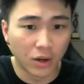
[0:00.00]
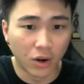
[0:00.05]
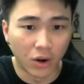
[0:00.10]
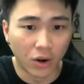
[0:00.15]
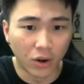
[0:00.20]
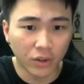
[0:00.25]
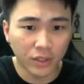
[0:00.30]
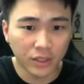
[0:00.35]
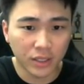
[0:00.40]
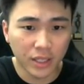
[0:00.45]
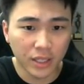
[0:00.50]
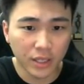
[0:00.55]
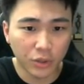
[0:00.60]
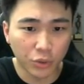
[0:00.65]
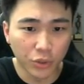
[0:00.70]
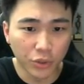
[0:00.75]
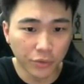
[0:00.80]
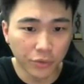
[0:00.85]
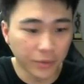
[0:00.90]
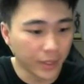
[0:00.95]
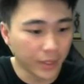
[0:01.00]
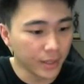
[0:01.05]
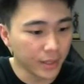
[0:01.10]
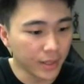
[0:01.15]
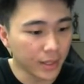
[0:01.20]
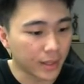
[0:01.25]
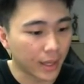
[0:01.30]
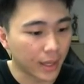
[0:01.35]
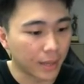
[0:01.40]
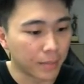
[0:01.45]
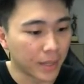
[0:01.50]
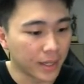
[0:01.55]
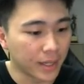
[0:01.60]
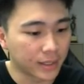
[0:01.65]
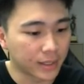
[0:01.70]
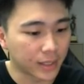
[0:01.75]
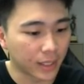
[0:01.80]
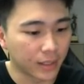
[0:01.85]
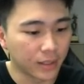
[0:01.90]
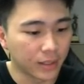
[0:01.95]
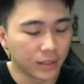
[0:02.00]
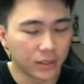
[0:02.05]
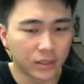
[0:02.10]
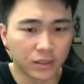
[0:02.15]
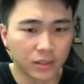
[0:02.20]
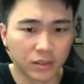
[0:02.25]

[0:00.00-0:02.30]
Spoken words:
Honestly, do you really need that many Sinus?